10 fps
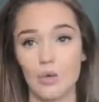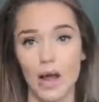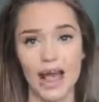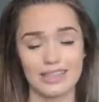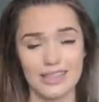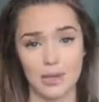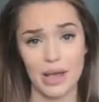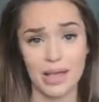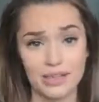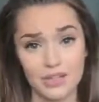waxy
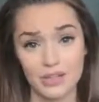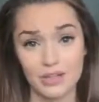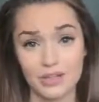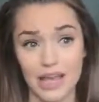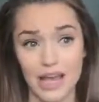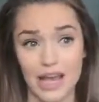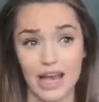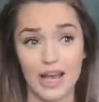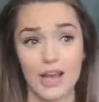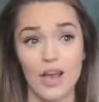pencils
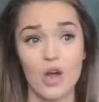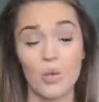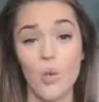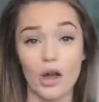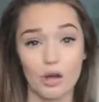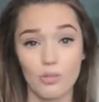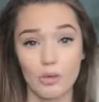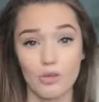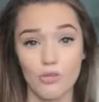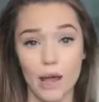and
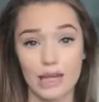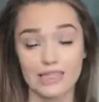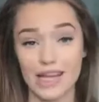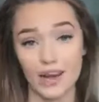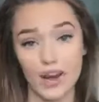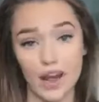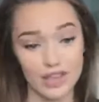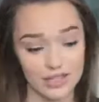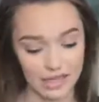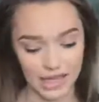waterproof mascaras.